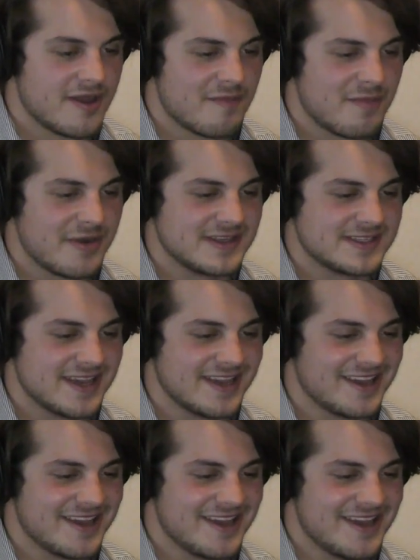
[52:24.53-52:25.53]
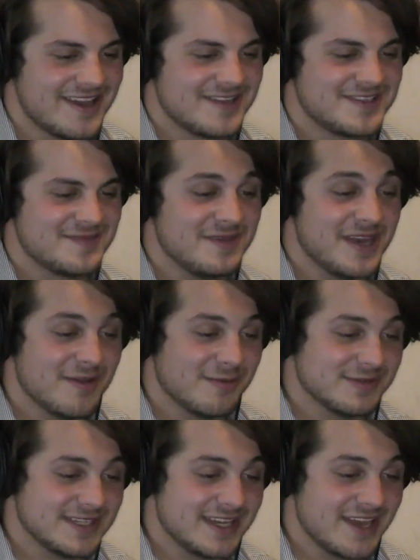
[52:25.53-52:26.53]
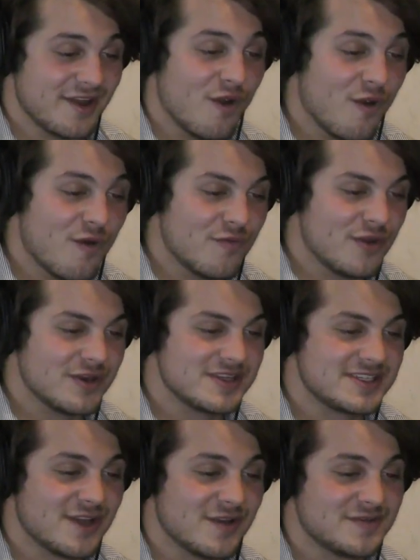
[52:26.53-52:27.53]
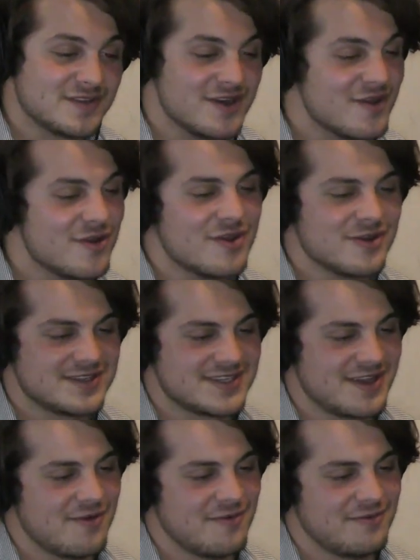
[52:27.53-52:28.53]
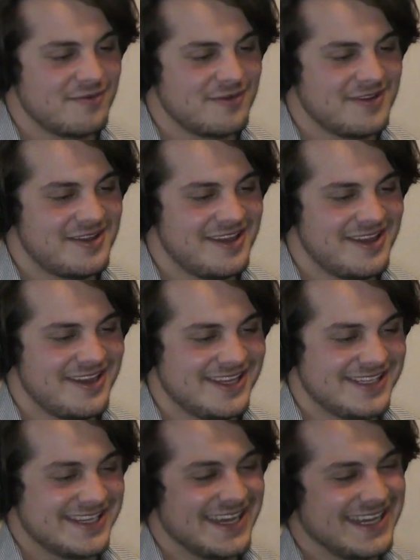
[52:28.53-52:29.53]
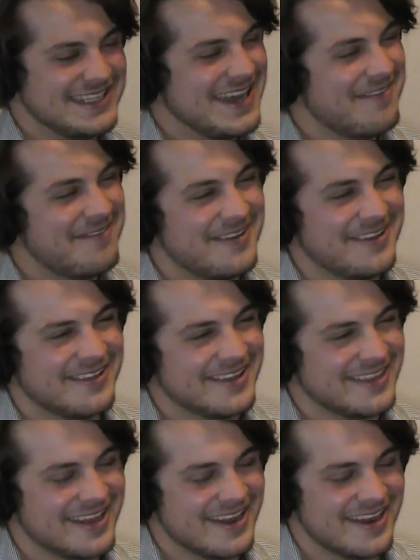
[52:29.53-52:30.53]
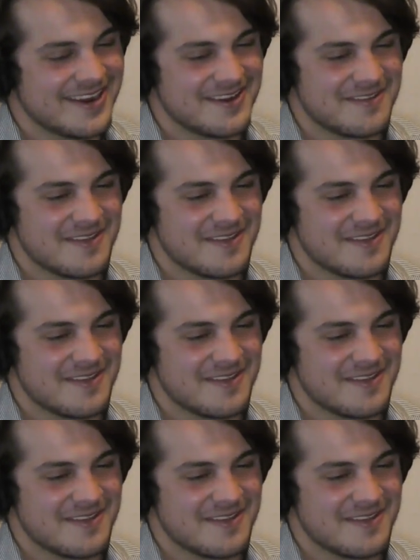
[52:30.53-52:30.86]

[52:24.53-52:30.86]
but it's like to be able to get over yourself, to know yourself, is like definitely there.